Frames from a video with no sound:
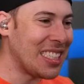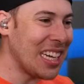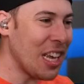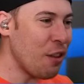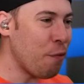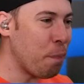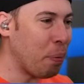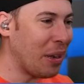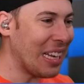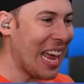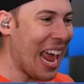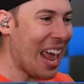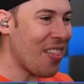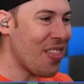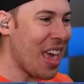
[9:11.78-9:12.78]
Steve
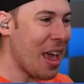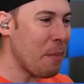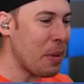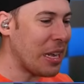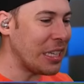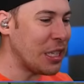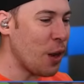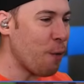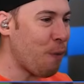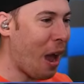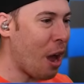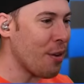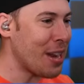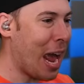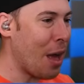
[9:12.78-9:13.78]
plan that because he
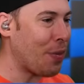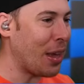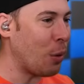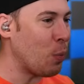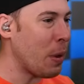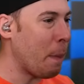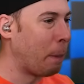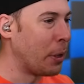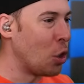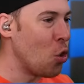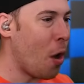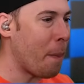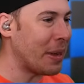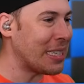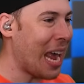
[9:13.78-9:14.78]
found out that we
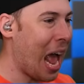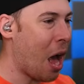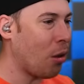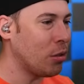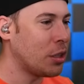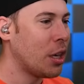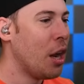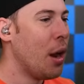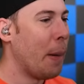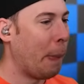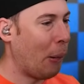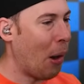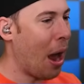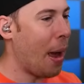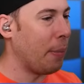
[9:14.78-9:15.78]
blew up his house?
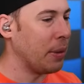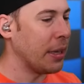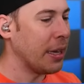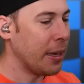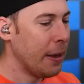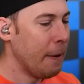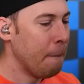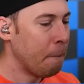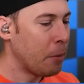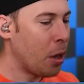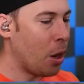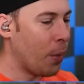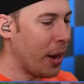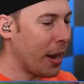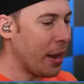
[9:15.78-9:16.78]
Probably.
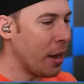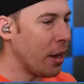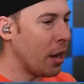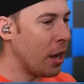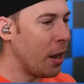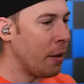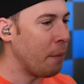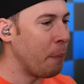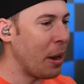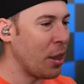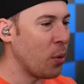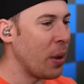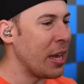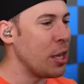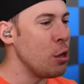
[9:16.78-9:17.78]
All right. By
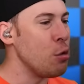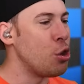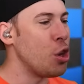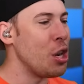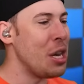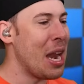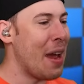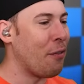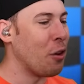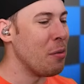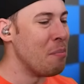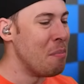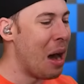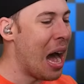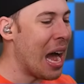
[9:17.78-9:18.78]
the way, you should never
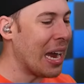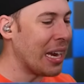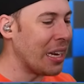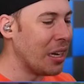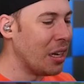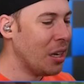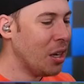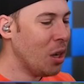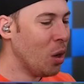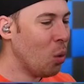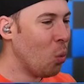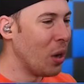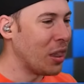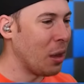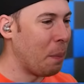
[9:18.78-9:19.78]
mine
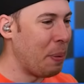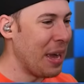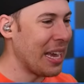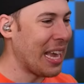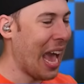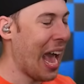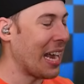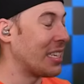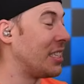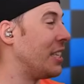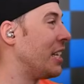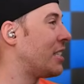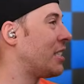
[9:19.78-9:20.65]
with a pickaxe.